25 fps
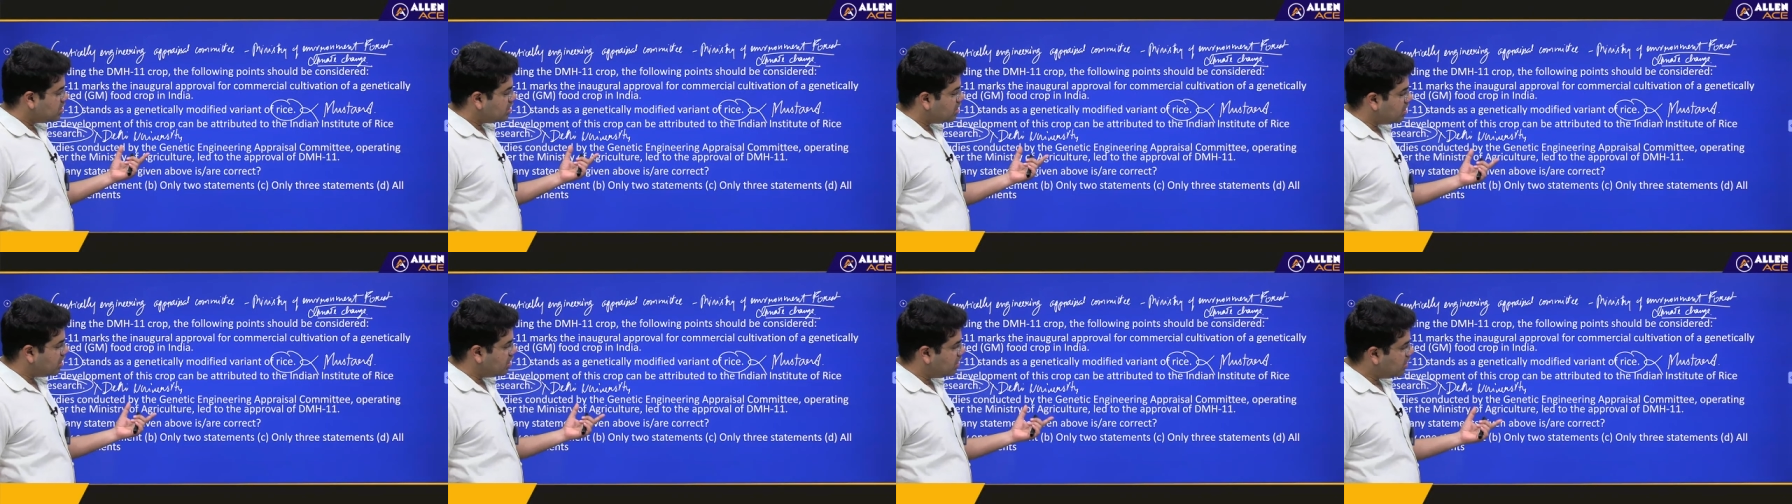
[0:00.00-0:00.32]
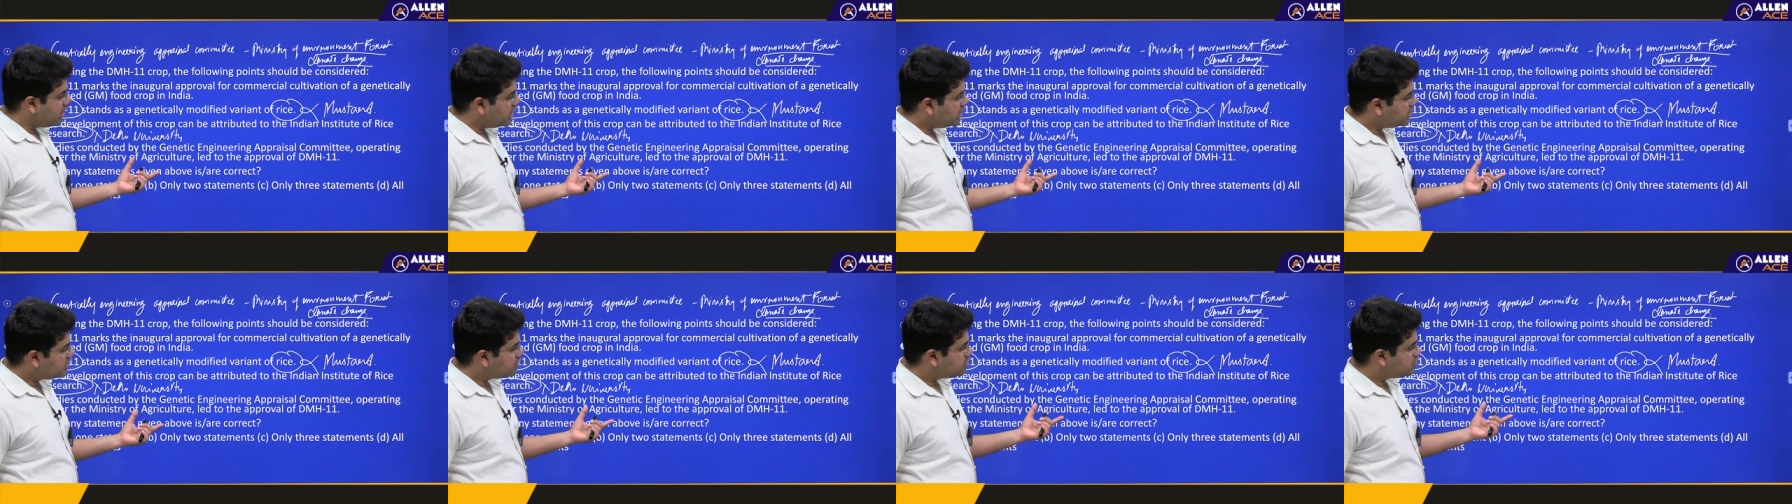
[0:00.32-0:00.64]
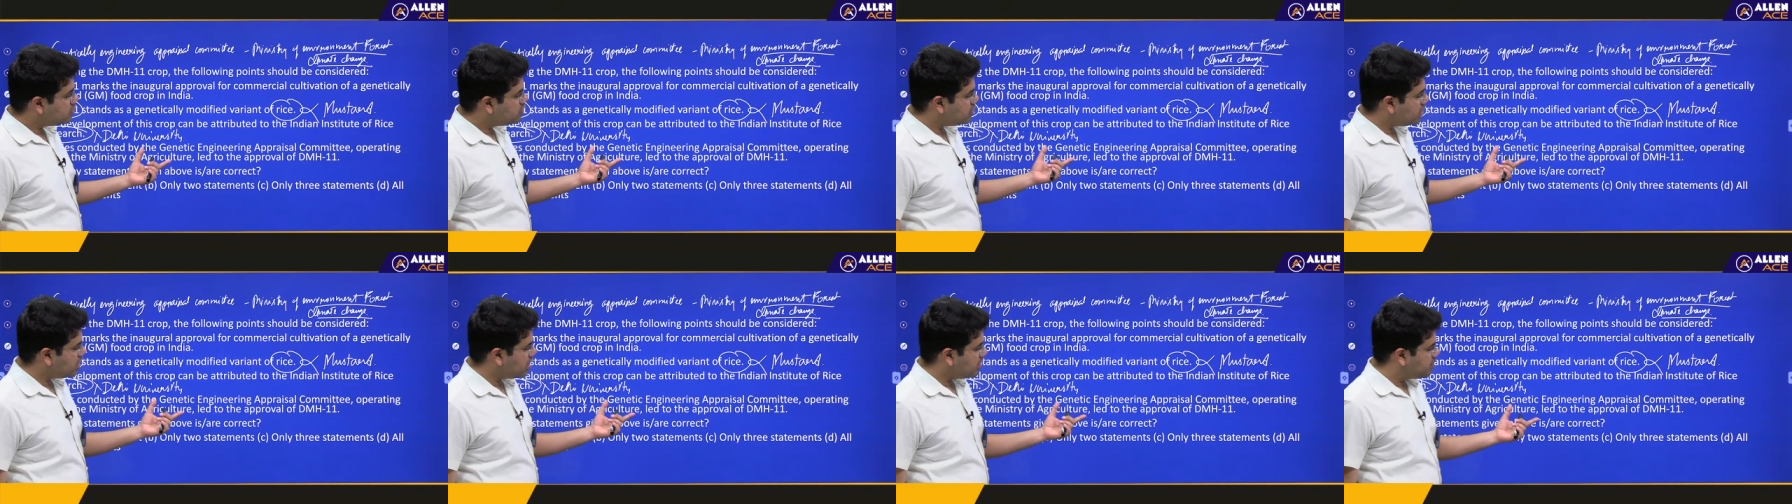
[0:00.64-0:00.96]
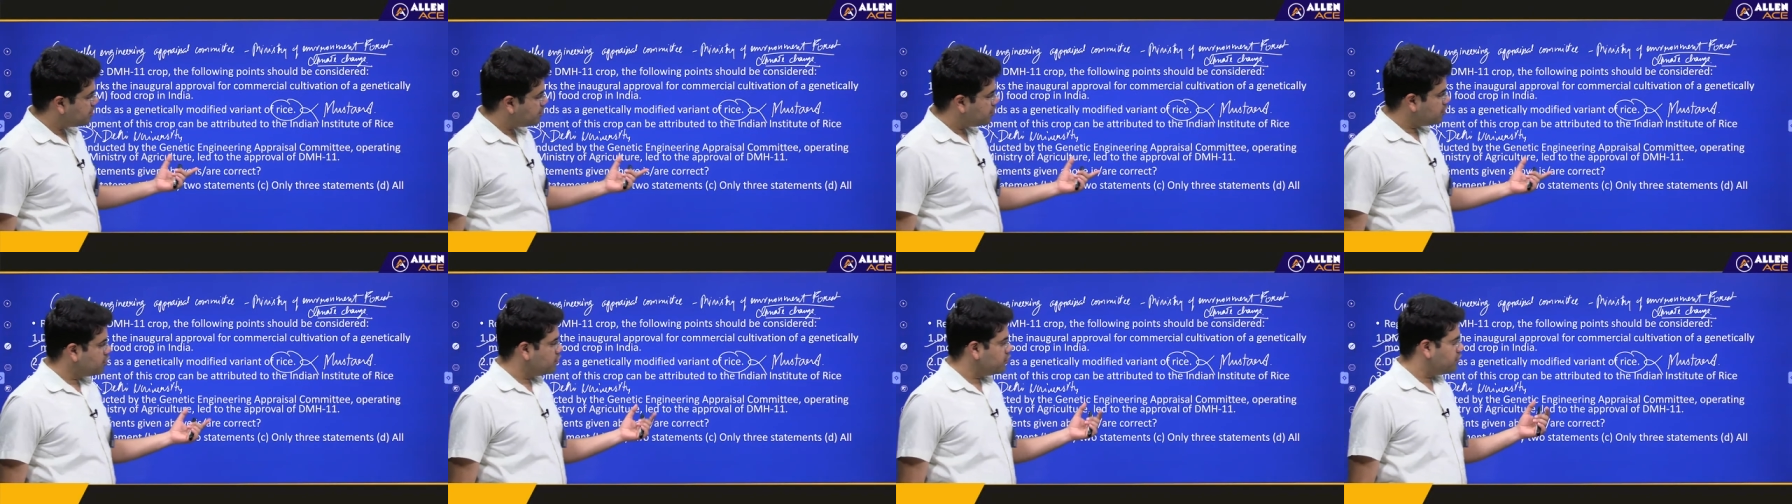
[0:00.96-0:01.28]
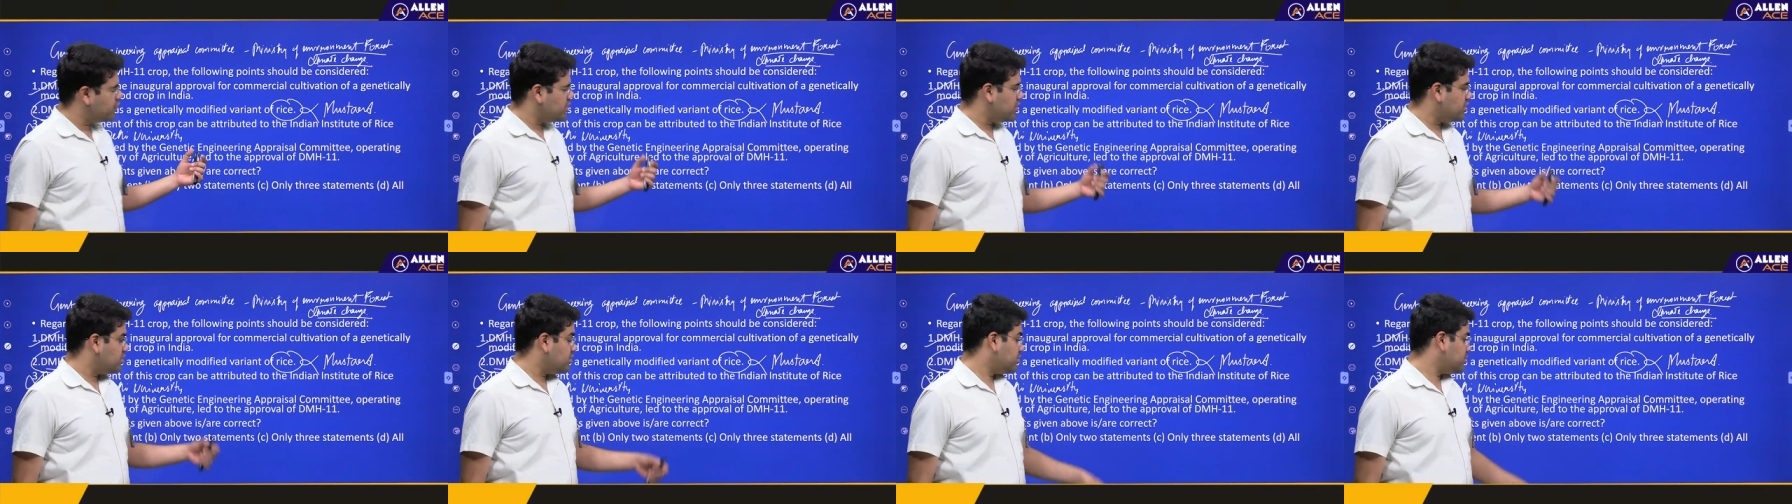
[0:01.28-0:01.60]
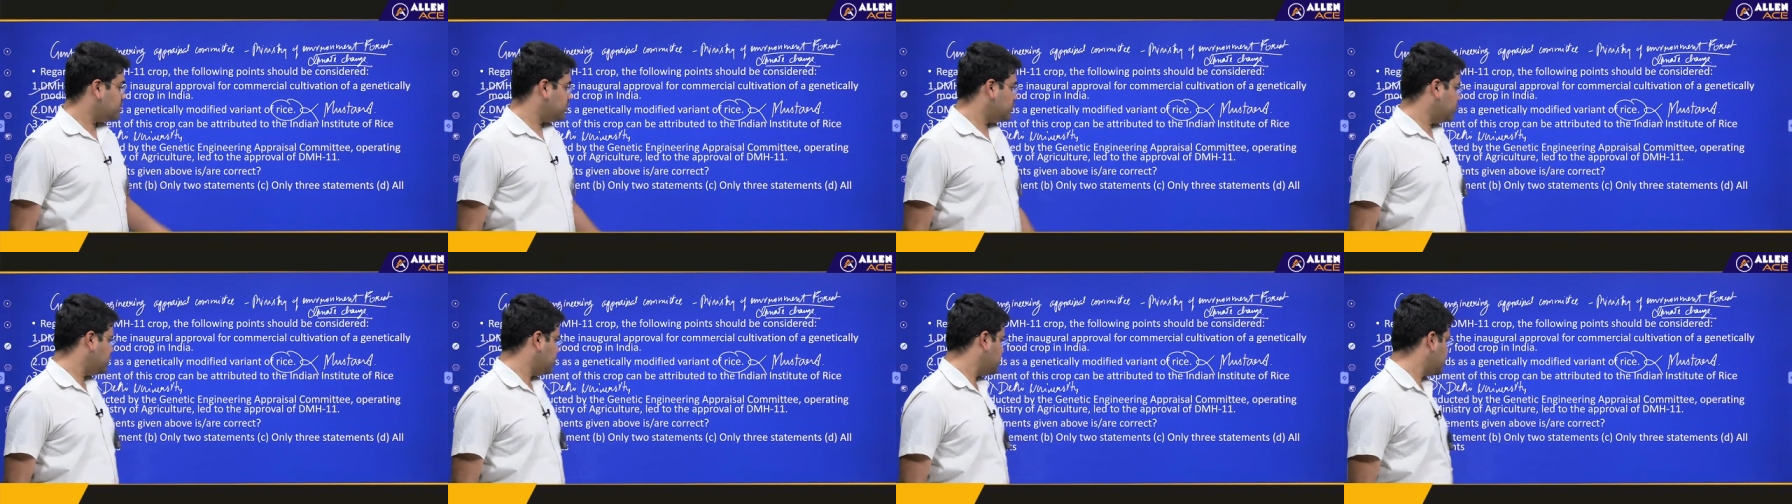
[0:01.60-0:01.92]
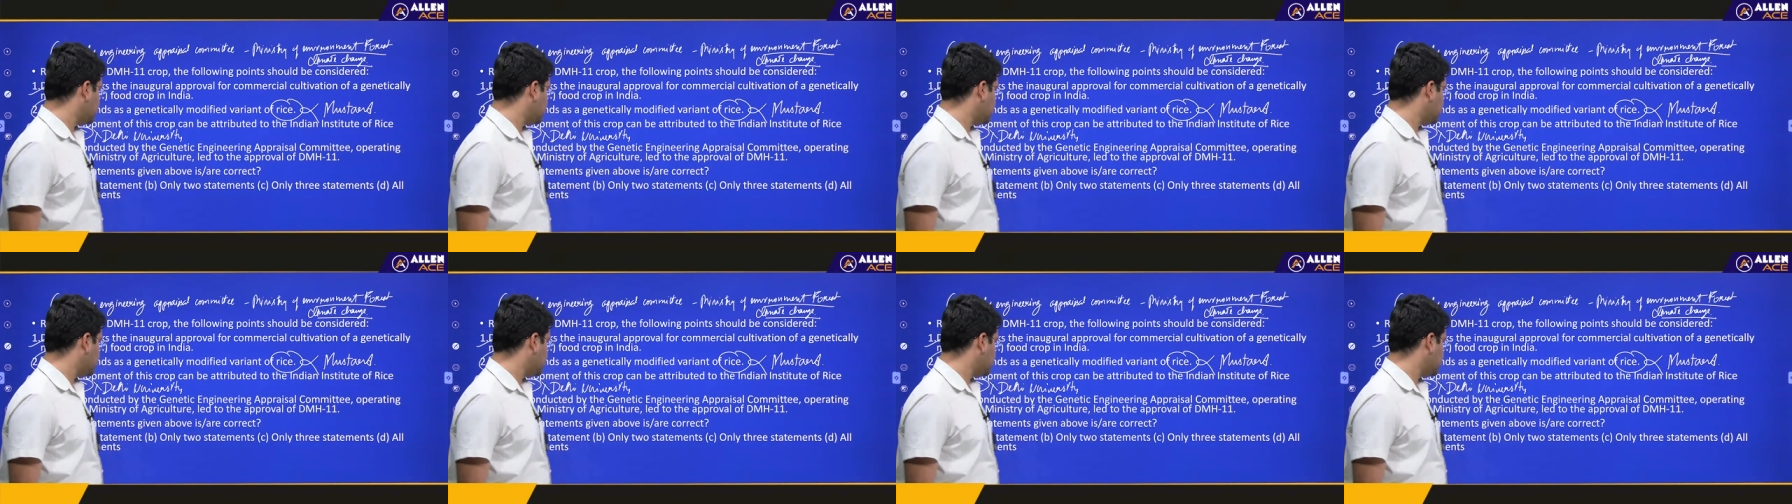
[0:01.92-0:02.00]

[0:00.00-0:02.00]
led to approval. No,